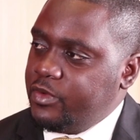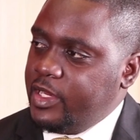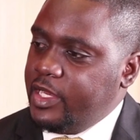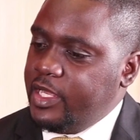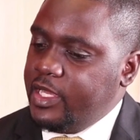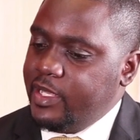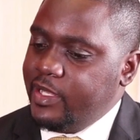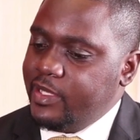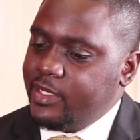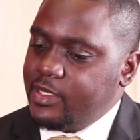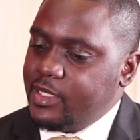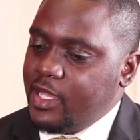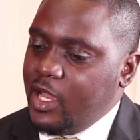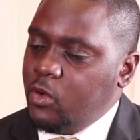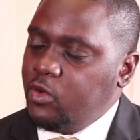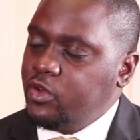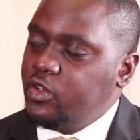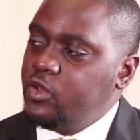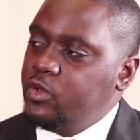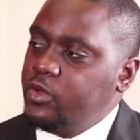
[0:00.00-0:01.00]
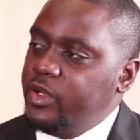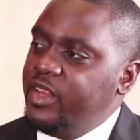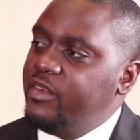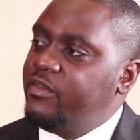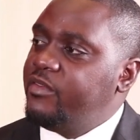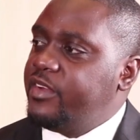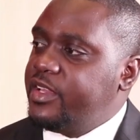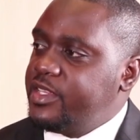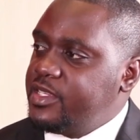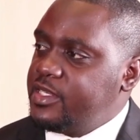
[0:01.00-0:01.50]
really is how do
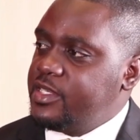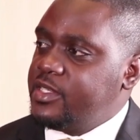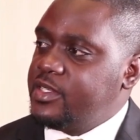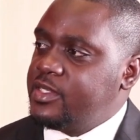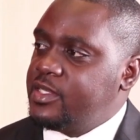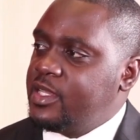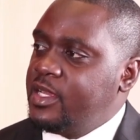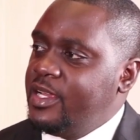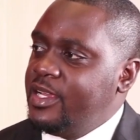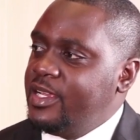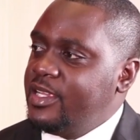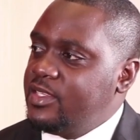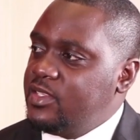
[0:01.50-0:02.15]
investors